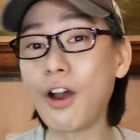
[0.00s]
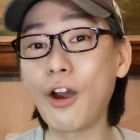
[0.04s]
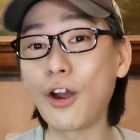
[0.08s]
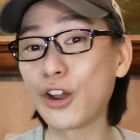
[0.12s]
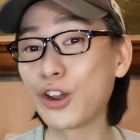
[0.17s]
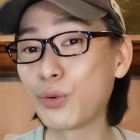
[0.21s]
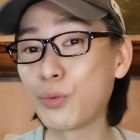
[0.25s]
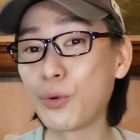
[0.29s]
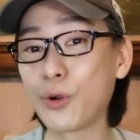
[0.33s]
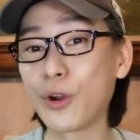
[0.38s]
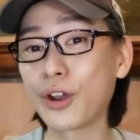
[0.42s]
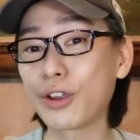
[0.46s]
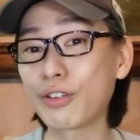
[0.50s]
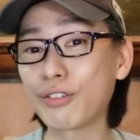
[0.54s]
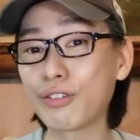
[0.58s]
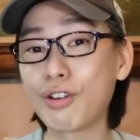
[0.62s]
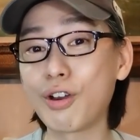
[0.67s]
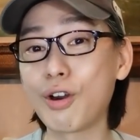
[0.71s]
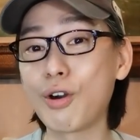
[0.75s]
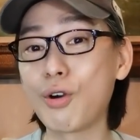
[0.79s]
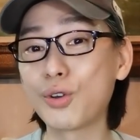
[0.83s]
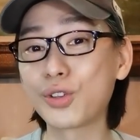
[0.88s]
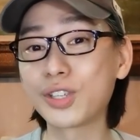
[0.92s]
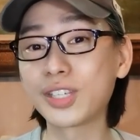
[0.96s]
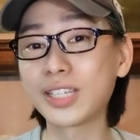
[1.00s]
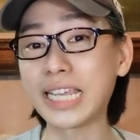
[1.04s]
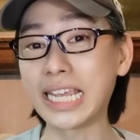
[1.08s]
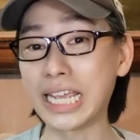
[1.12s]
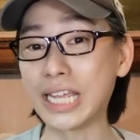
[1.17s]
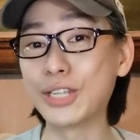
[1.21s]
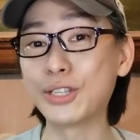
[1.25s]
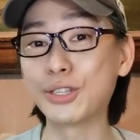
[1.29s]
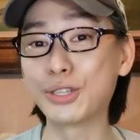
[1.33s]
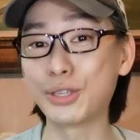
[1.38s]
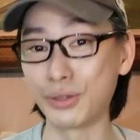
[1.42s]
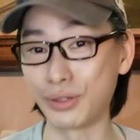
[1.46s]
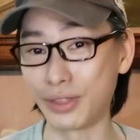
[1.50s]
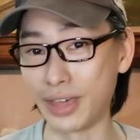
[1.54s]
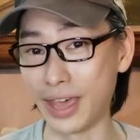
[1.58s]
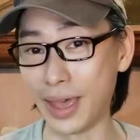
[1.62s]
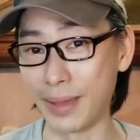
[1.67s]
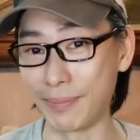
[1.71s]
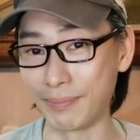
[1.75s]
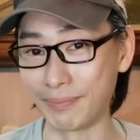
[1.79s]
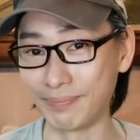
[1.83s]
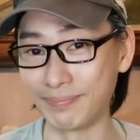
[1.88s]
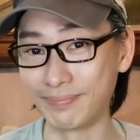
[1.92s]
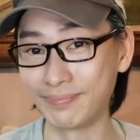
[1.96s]
hard work goes into
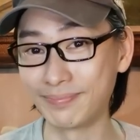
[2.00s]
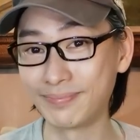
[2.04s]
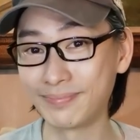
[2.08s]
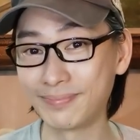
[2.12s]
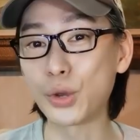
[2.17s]
them.